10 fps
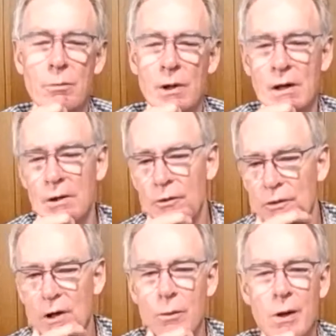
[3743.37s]
We don't
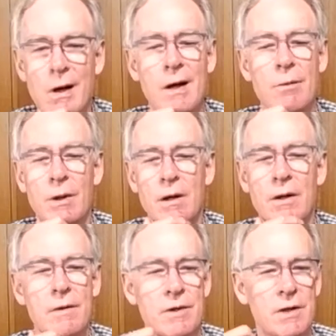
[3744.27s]
sell wine, we don't
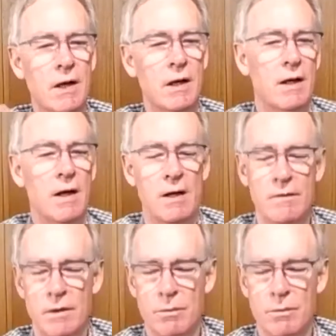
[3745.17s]
even take a cut of it,